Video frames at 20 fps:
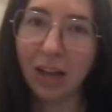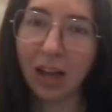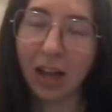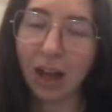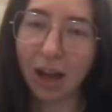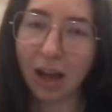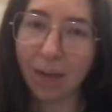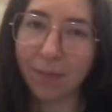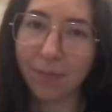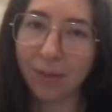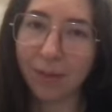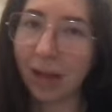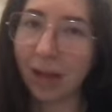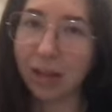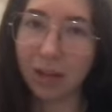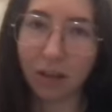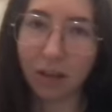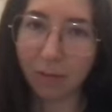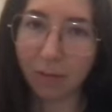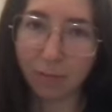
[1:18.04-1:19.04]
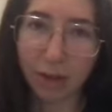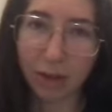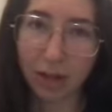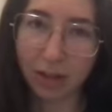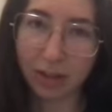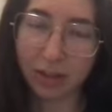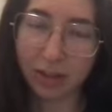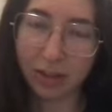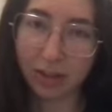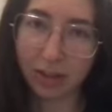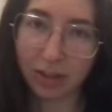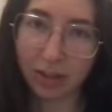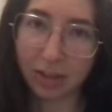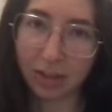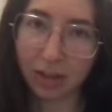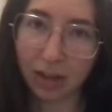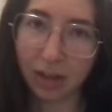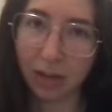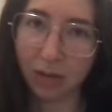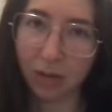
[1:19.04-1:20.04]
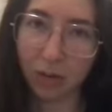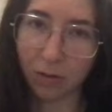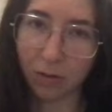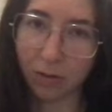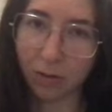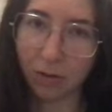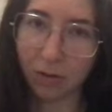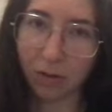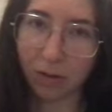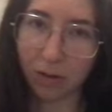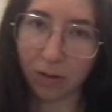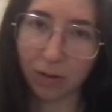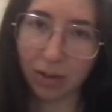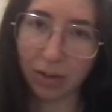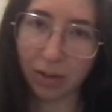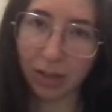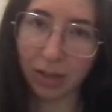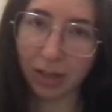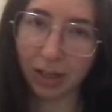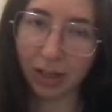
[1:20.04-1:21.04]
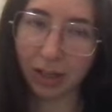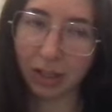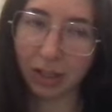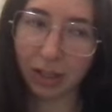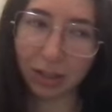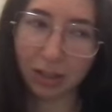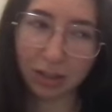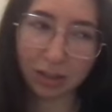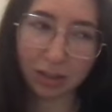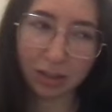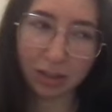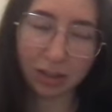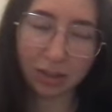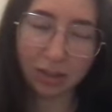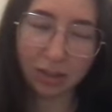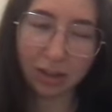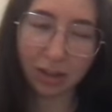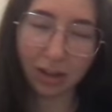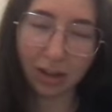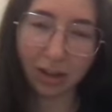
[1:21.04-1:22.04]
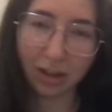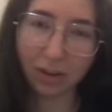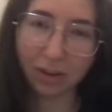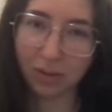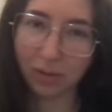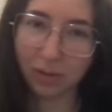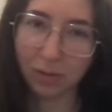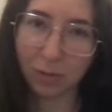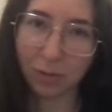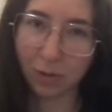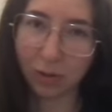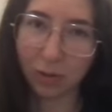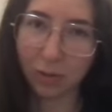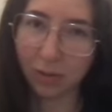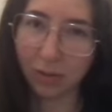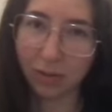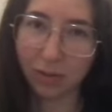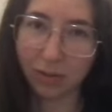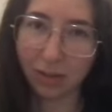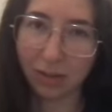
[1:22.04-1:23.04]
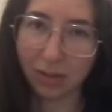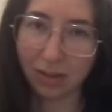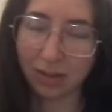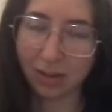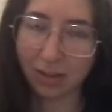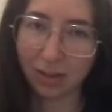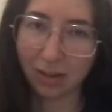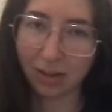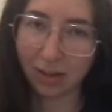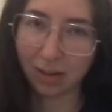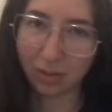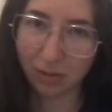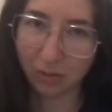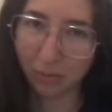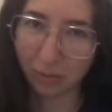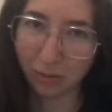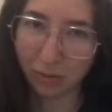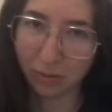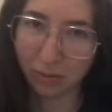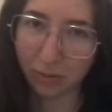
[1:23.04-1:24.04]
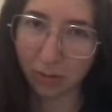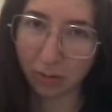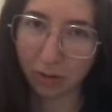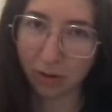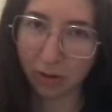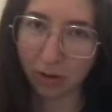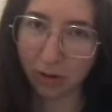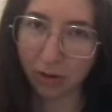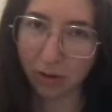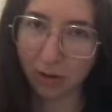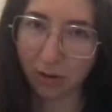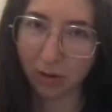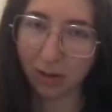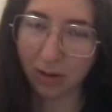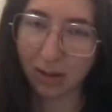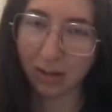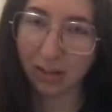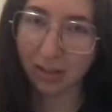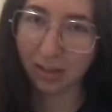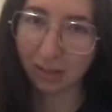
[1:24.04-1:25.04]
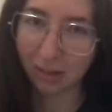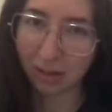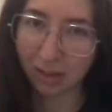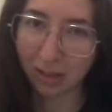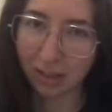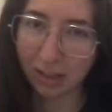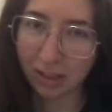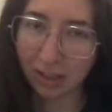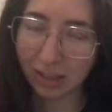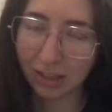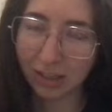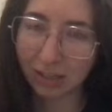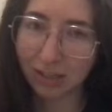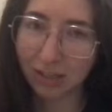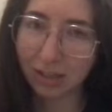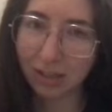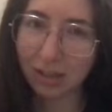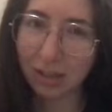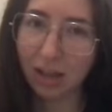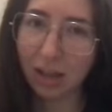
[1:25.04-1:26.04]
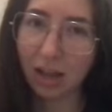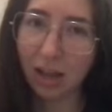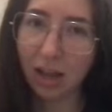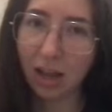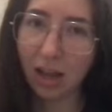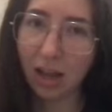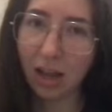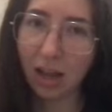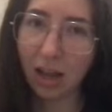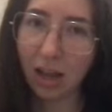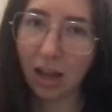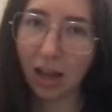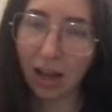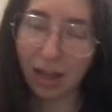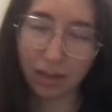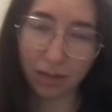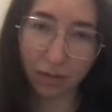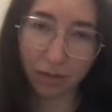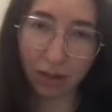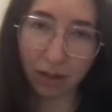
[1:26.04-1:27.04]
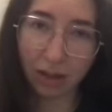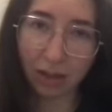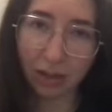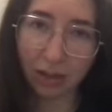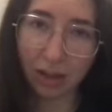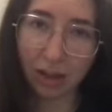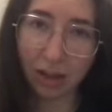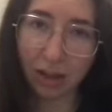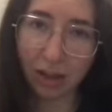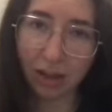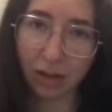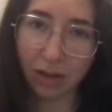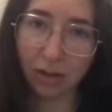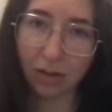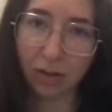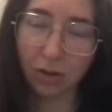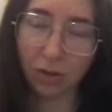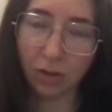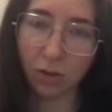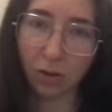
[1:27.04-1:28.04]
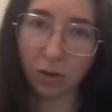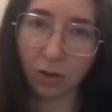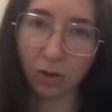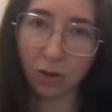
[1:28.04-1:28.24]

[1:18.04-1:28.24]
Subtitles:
I love Melanie's aesthetic overall. Like, I don't know, it's probably one of the things that I love the most about her as an artist. And the fact that, you know,